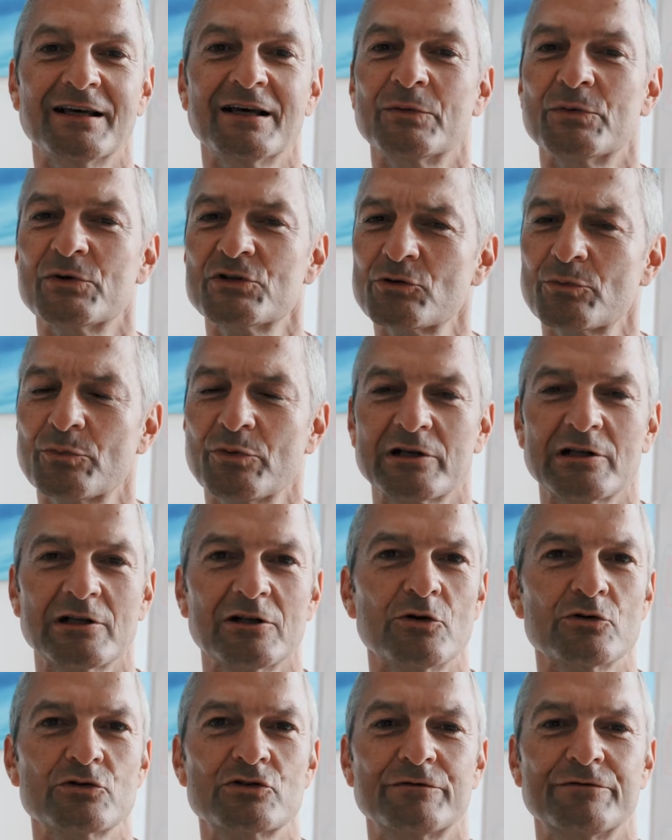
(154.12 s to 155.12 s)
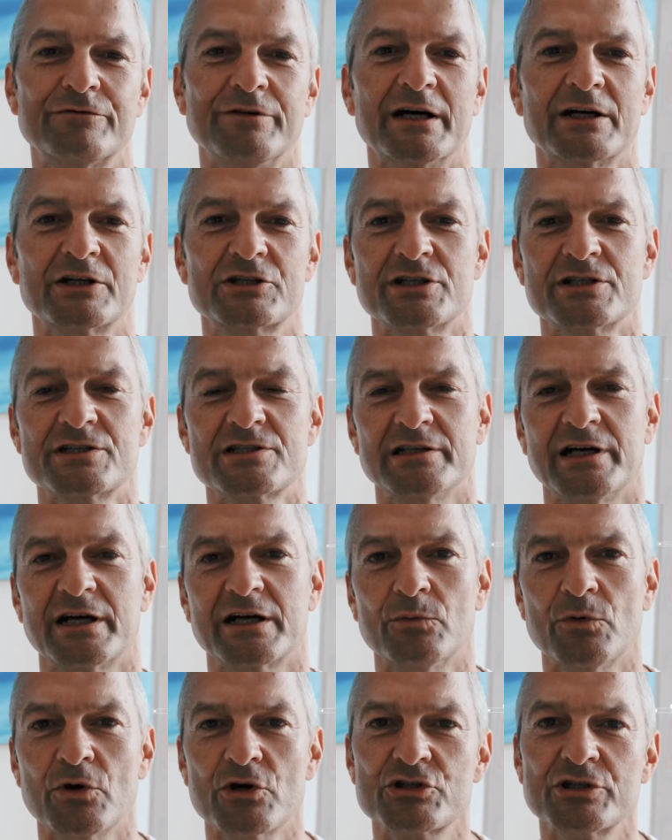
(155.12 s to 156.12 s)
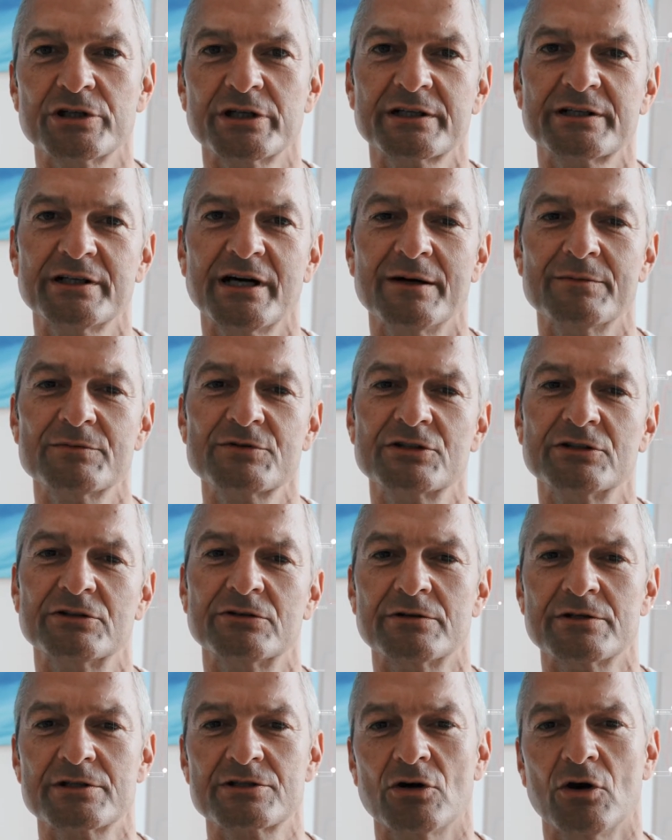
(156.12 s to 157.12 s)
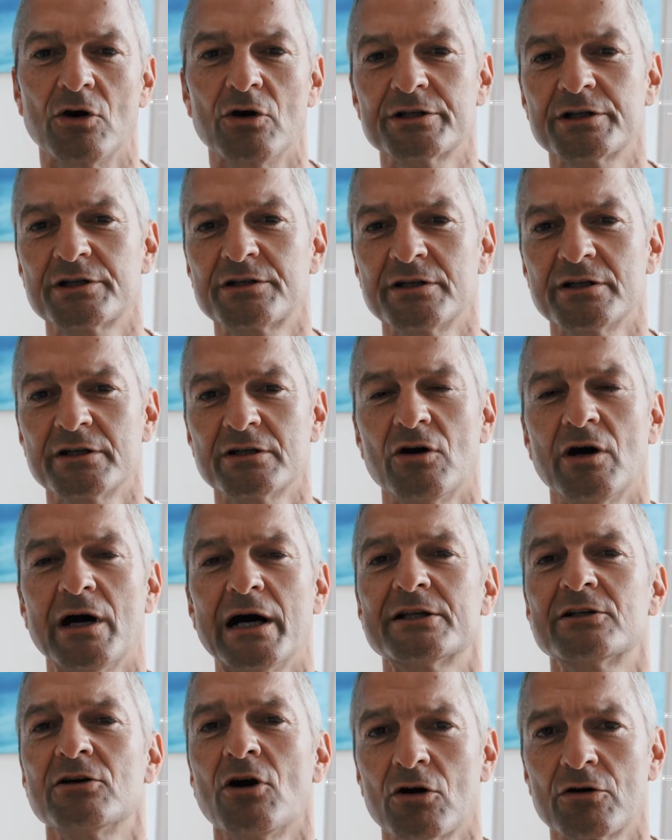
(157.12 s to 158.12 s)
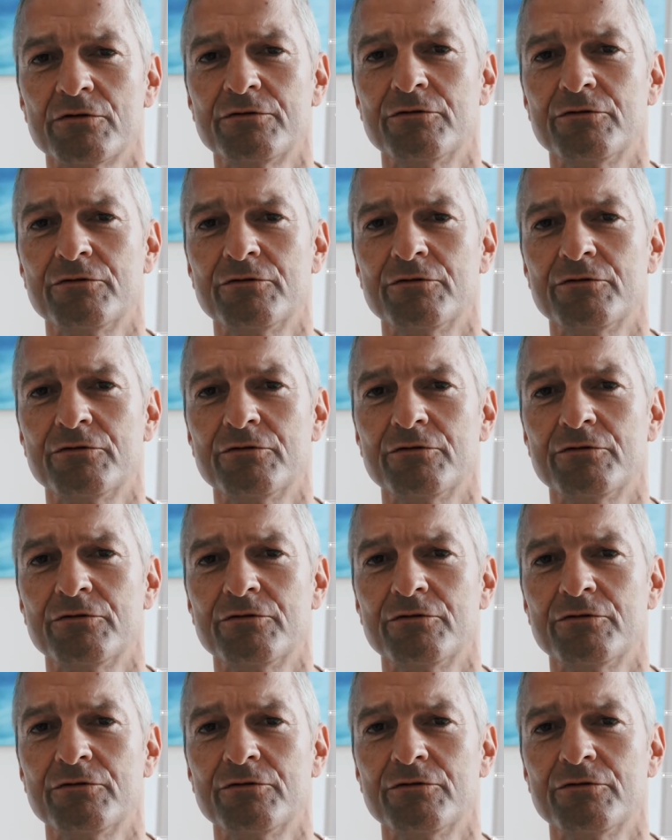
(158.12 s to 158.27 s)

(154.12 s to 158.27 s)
We support loads of functions like versioning time series, auditing or ad hoc